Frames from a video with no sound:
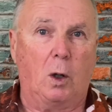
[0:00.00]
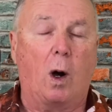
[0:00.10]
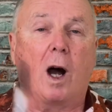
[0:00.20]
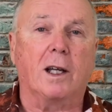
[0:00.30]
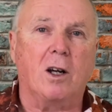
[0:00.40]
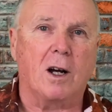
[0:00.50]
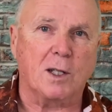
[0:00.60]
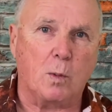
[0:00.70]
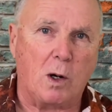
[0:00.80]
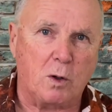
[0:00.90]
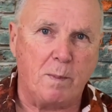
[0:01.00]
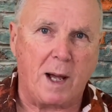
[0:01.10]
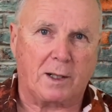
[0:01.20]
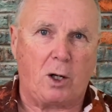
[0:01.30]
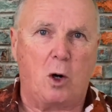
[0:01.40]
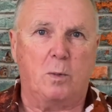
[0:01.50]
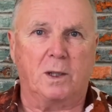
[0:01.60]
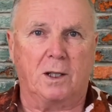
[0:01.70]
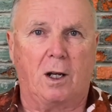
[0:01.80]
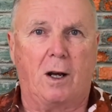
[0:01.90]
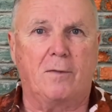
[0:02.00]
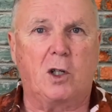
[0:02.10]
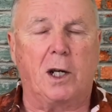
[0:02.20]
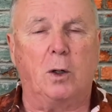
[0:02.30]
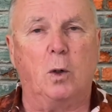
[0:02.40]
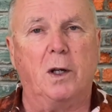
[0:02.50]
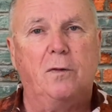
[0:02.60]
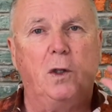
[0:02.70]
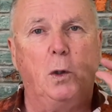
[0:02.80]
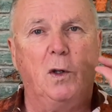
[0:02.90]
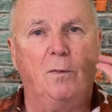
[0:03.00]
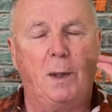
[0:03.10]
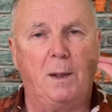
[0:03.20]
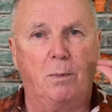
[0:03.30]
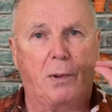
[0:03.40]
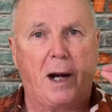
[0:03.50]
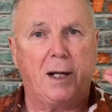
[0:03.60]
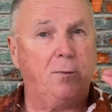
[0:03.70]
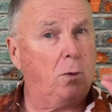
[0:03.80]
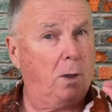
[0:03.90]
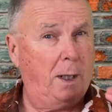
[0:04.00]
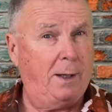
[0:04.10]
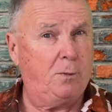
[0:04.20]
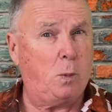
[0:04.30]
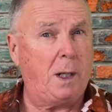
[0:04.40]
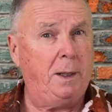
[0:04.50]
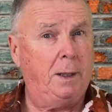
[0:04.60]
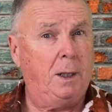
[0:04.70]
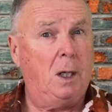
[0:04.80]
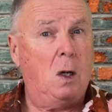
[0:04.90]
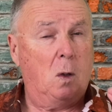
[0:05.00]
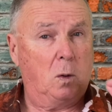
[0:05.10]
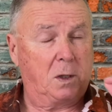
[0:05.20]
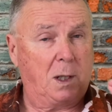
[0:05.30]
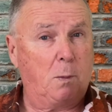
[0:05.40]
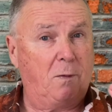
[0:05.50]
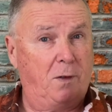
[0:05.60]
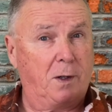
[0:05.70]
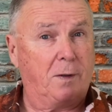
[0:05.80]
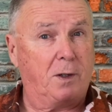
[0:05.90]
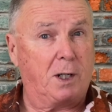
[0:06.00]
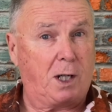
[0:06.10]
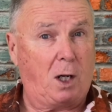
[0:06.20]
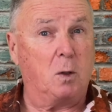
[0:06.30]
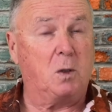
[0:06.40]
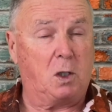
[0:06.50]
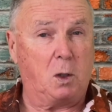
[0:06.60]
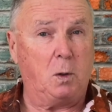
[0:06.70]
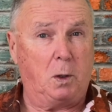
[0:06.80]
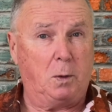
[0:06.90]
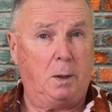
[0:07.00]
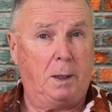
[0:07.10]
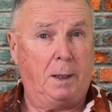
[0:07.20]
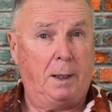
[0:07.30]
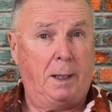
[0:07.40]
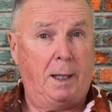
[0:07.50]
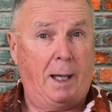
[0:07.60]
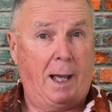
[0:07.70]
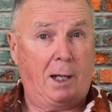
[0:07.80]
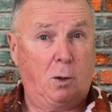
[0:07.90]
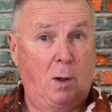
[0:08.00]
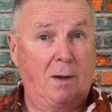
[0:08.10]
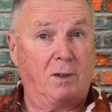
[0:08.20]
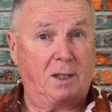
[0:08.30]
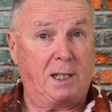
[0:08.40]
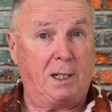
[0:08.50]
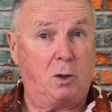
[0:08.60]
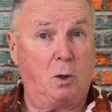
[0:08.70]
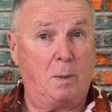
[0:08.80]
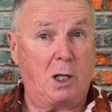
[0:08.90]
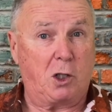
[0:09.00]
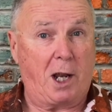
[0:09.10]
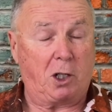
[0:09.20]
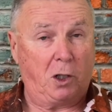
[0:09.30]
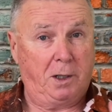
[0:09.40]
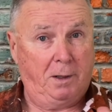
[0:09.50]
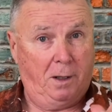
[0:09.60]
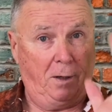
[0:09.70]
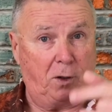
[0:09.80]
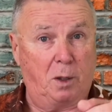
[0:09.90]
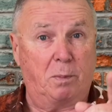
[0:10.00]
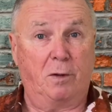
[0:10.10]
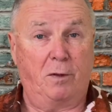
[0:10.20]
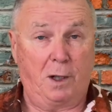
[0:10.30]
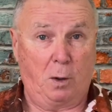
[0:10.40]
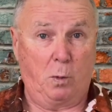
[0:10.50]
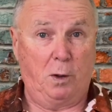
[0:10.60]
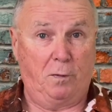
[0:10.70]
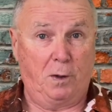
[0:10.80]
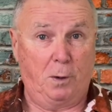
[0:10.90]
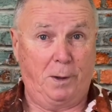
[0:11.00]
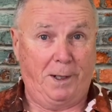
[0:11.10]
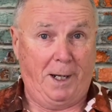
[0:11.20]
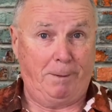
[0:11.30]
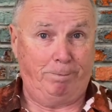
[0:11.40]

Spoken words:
Hi guys, welcome back to Hope is Alive channel. If you have been praying for a loved one or someone very, very close to you and you haven't seen too much action, I've got a prophetic word for you today.